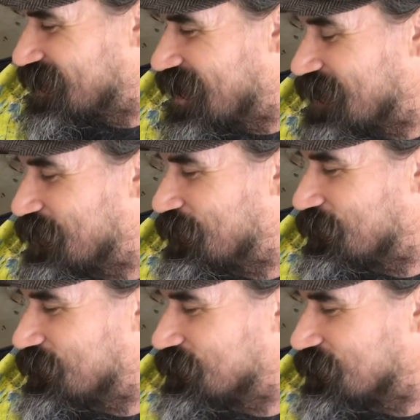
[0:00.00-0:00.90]
I don't know.
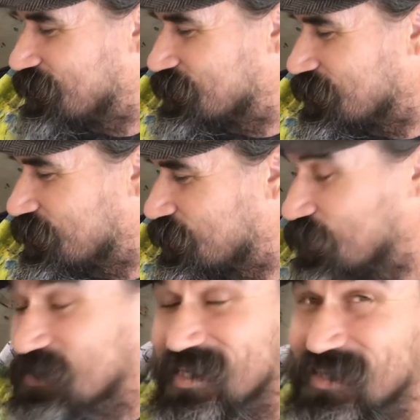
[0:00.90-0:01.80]
It's a
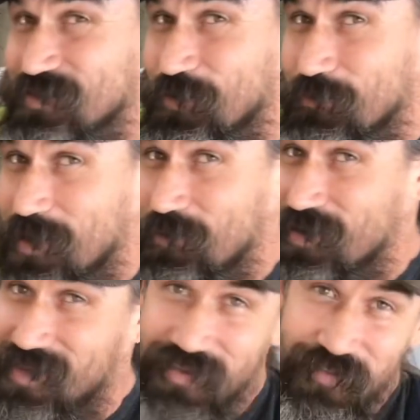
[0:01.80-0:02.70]
13 years old maybe.
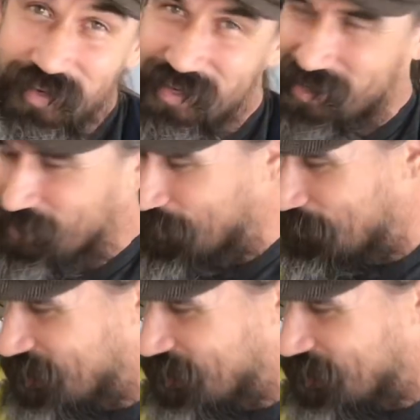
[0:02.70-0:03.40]
you know what I